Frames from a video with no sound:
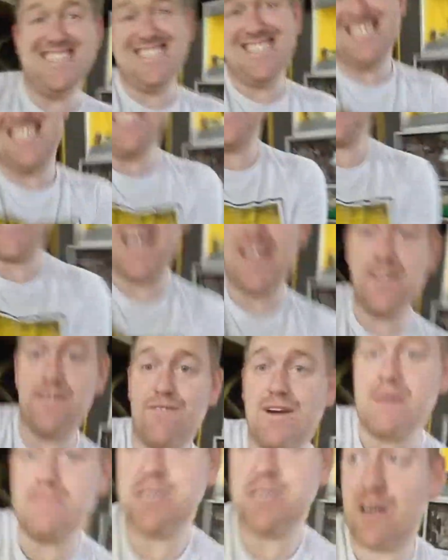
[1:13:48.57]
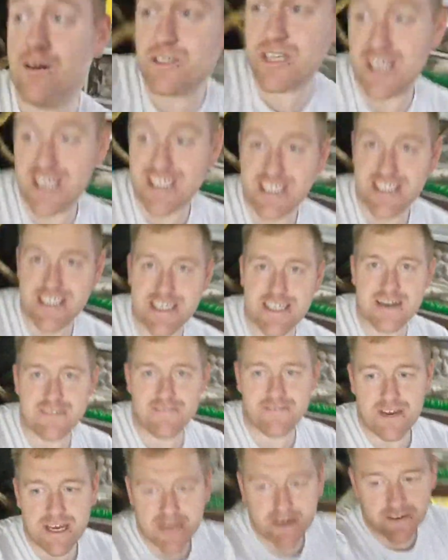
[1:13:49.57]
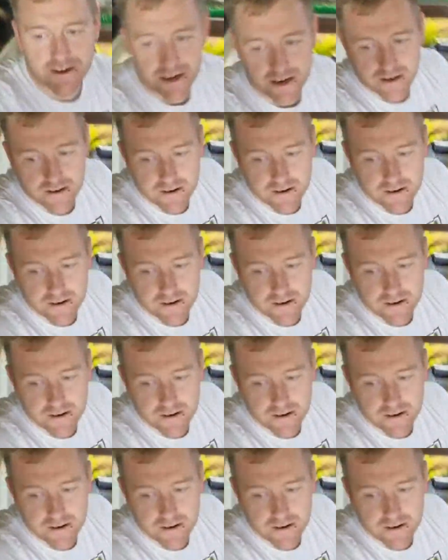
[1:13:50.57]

is, can the reptiles see that flickering?